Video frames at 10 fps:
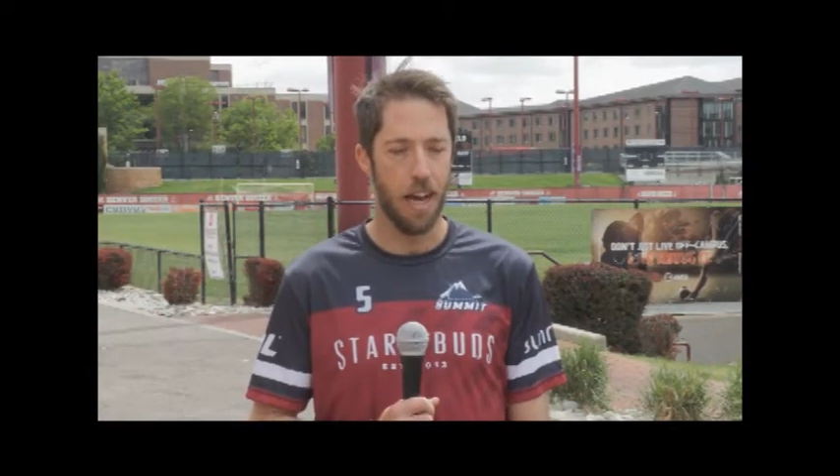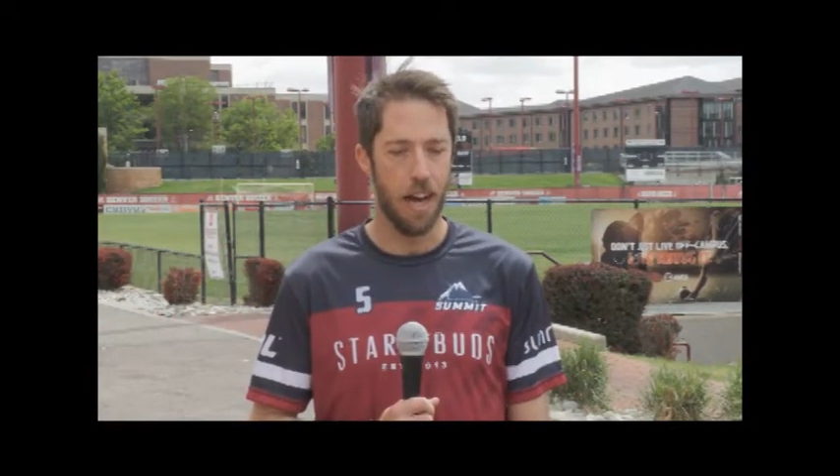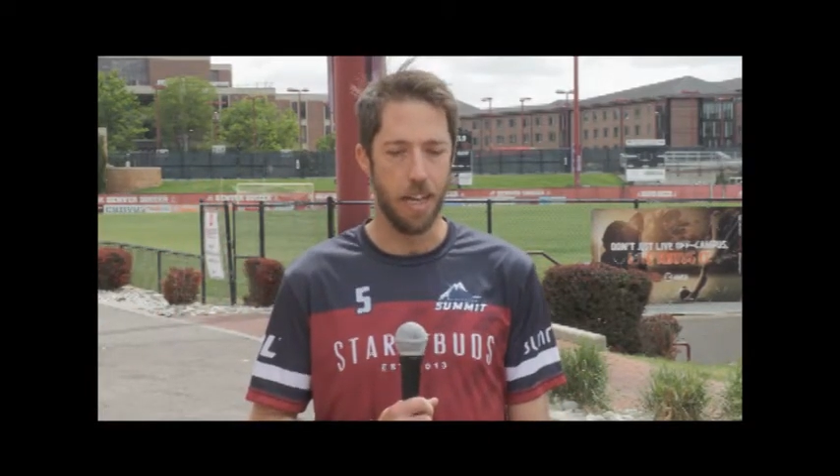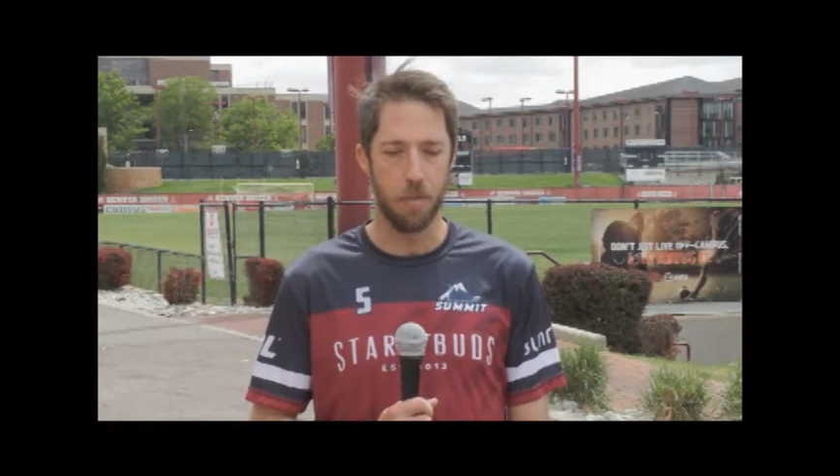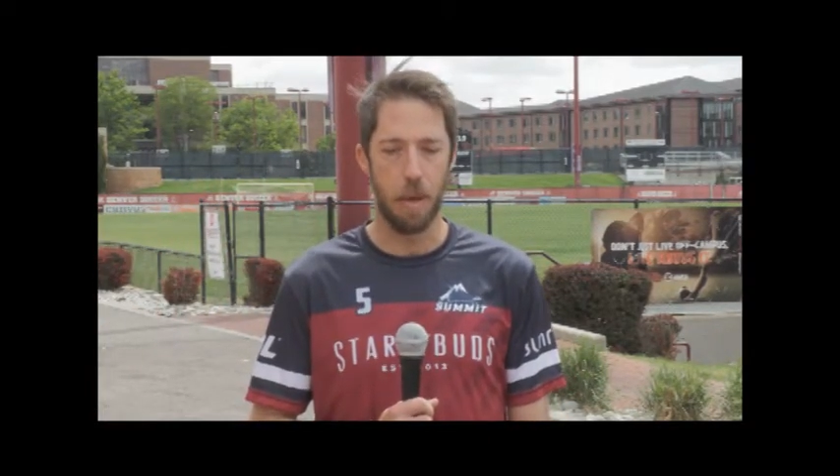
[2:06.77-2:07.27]

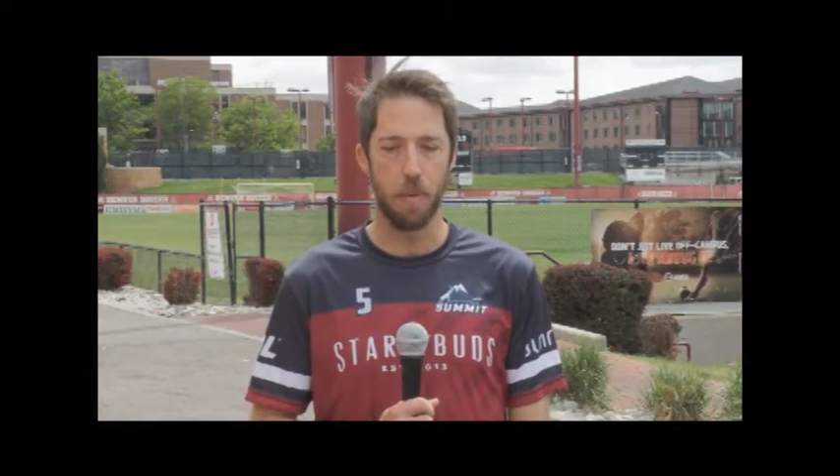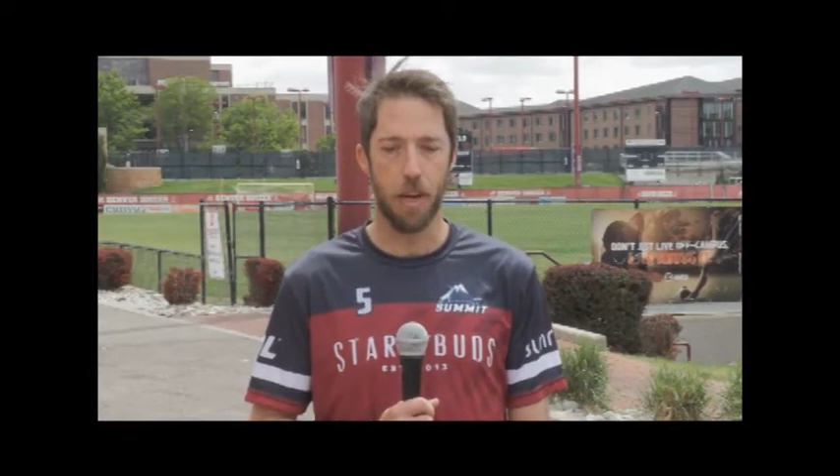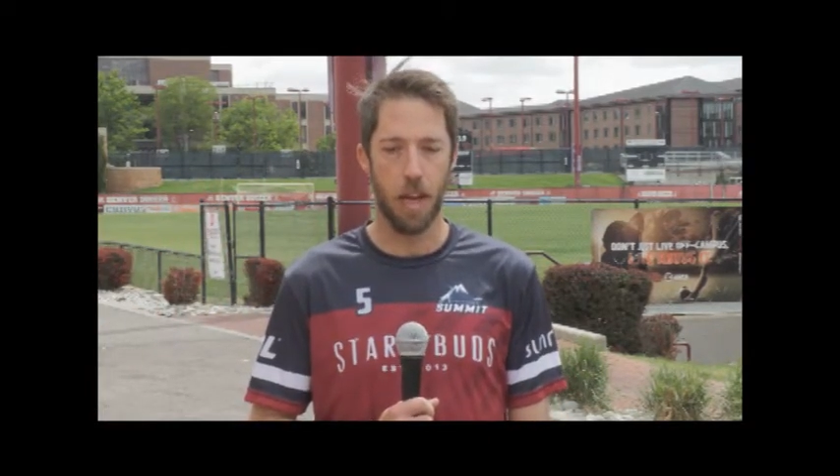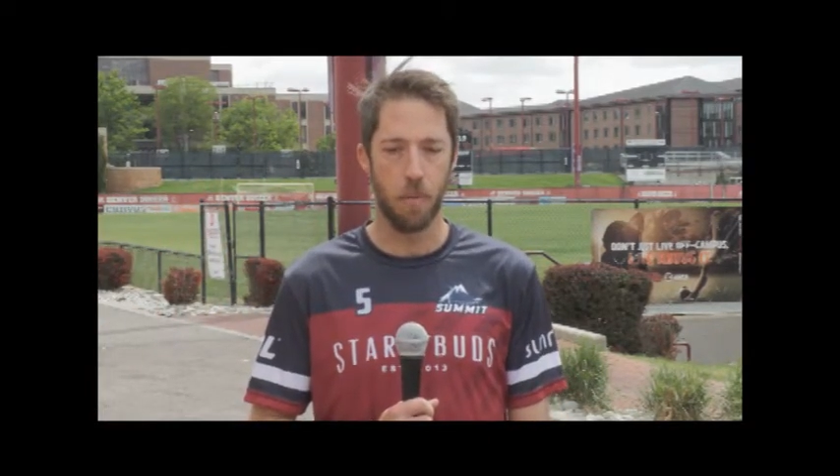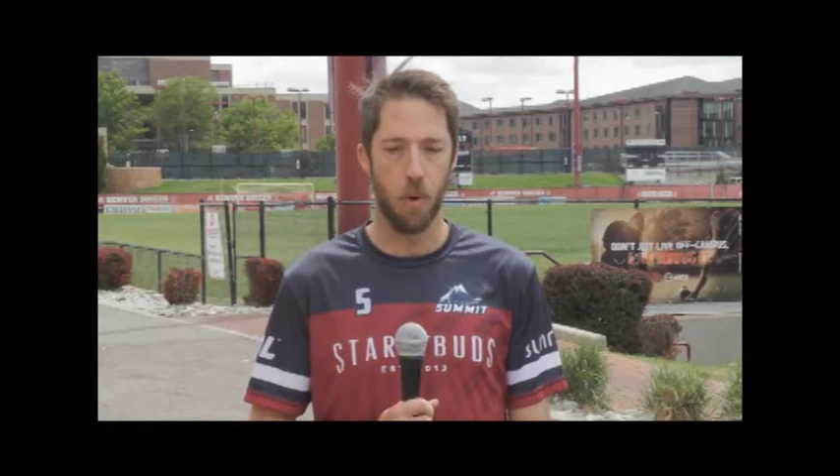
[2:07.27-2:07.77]
Uh, to be able to
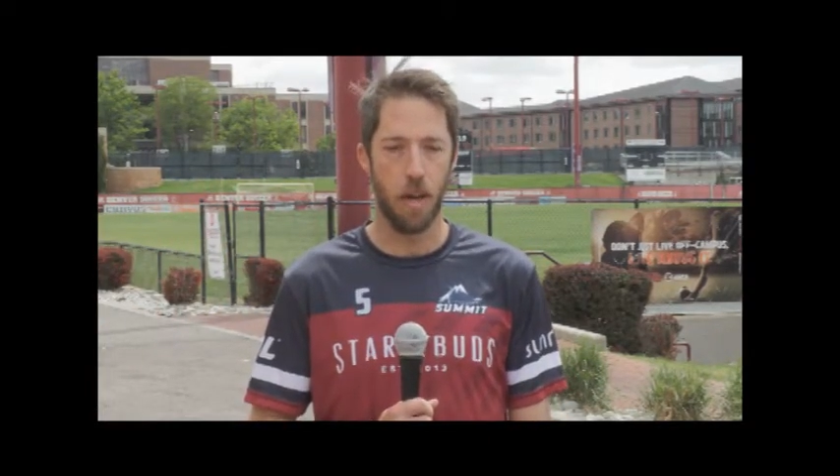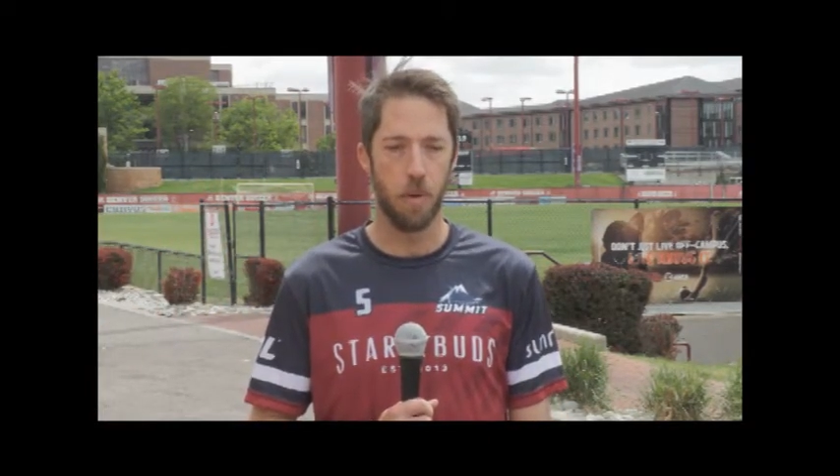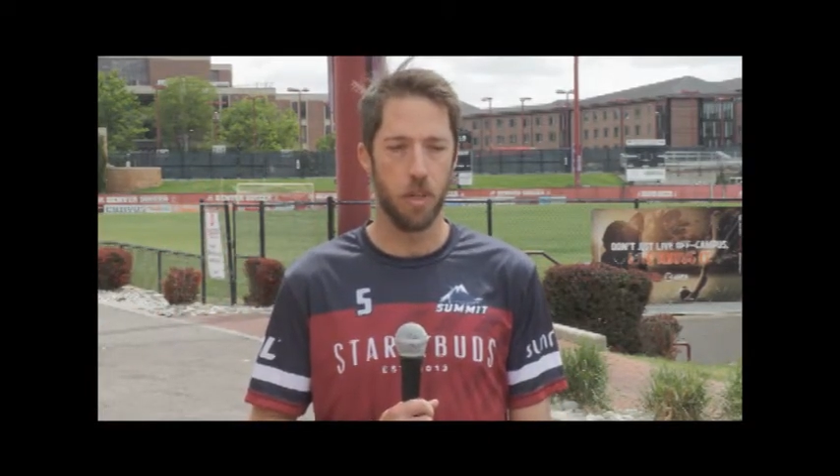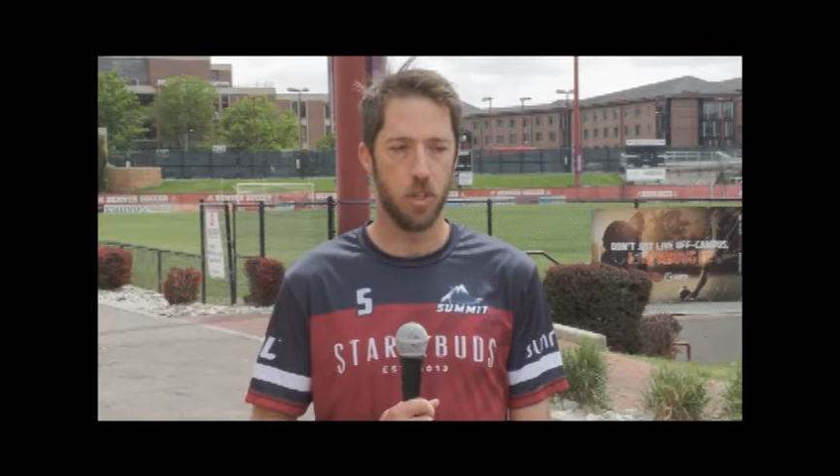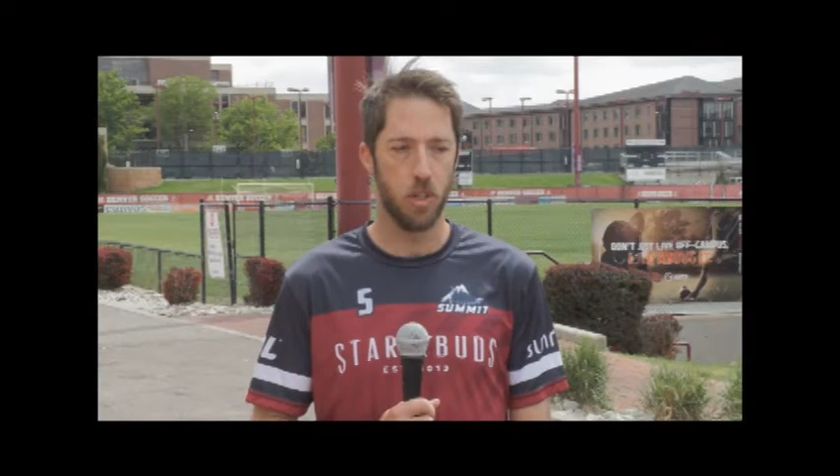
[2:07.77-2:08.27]
come away
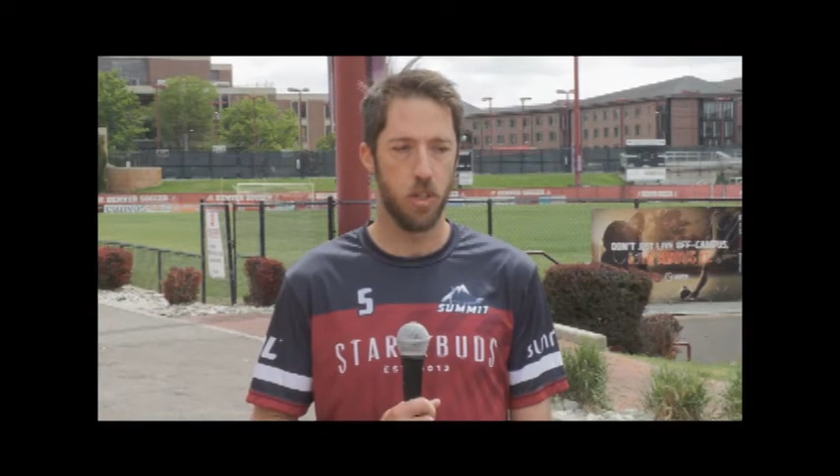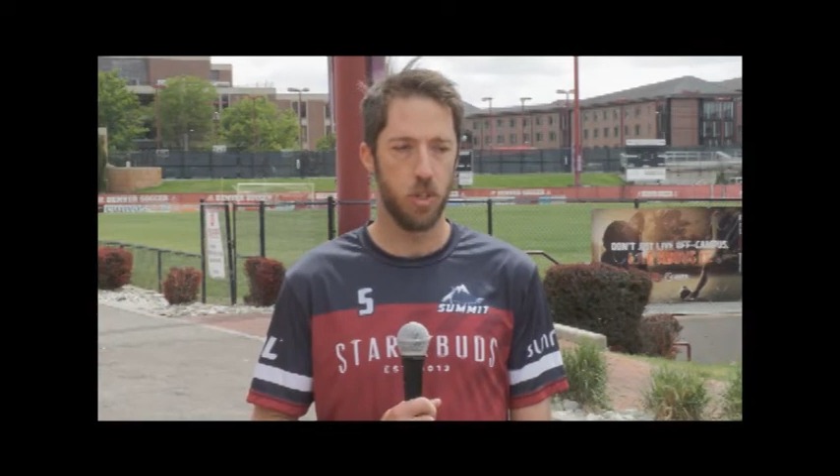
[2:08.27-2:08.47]
with